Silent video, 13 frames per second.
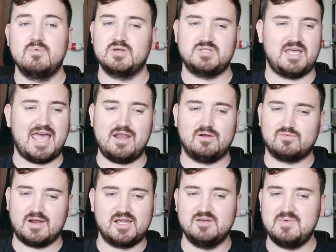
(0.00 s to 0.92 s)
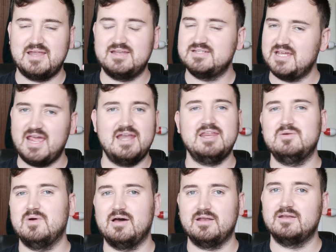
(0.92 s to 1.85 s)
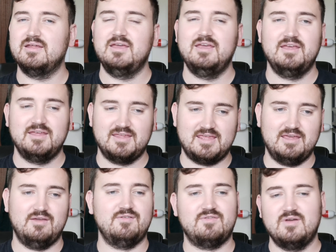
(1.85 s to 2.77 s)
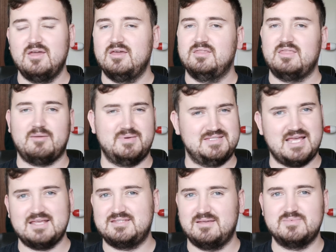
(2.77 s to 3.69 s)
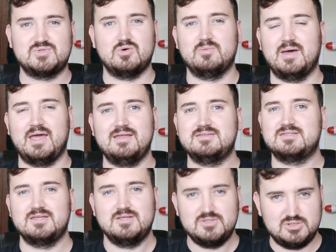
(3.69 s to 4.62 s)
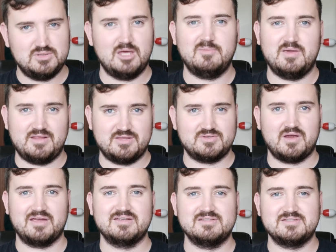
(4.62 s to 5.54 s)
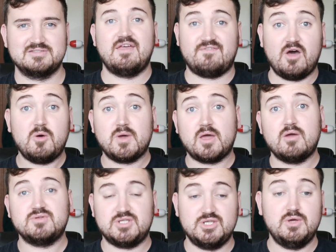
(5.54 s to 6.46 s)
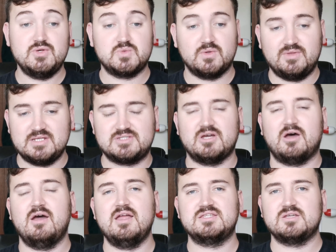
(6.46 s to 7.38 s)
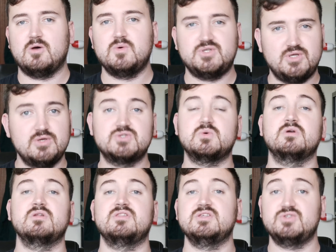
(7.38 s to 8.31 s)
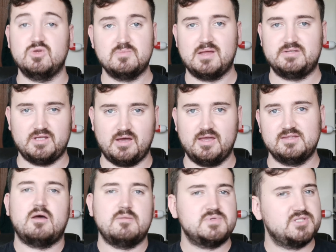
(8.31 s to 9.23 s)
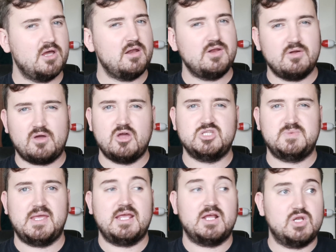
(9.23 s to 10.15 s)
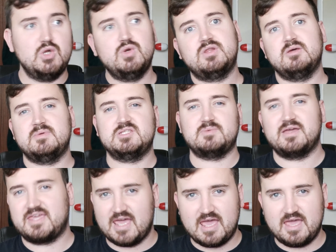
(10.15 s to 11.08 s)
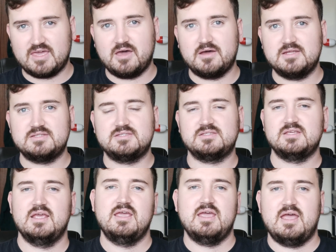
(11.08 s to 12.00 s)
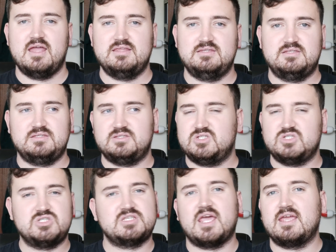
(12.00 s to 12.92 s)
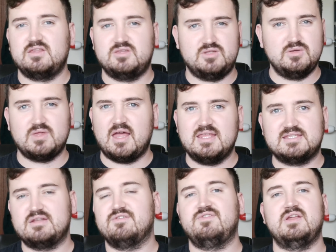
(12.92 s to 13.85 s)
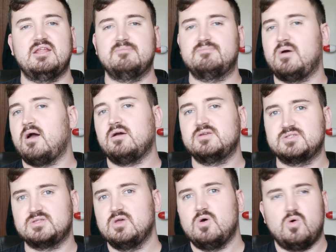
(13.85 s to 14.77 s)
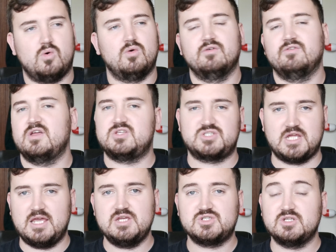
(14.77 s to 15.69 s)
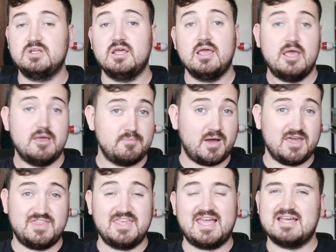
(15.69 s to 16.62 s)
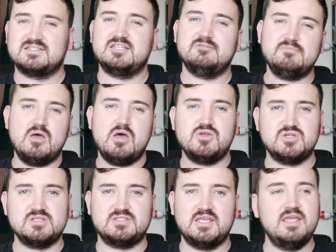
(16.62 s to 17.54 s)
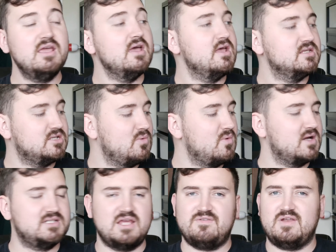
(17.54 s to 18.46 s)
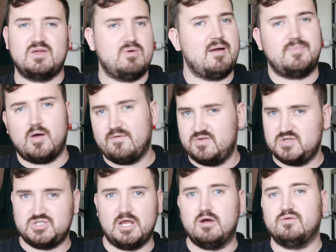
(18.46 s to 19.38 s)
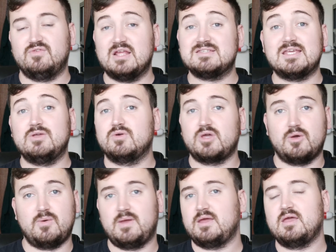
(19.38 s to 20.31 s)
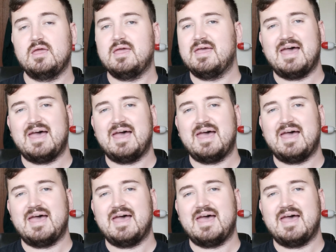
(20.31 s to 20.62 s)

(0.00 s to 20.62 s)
because I cannot recommend anyone give that potassium sorbate to their bearded dragons. If I were going to use one of these diets, I would use one of the Zoomed diets. I'm certainly not going to be including them into my care guides and saying do that instead of feeding bugs or vegetation, but I think as an emergency, someone could definitely grab that off a shelf. Let's say you're going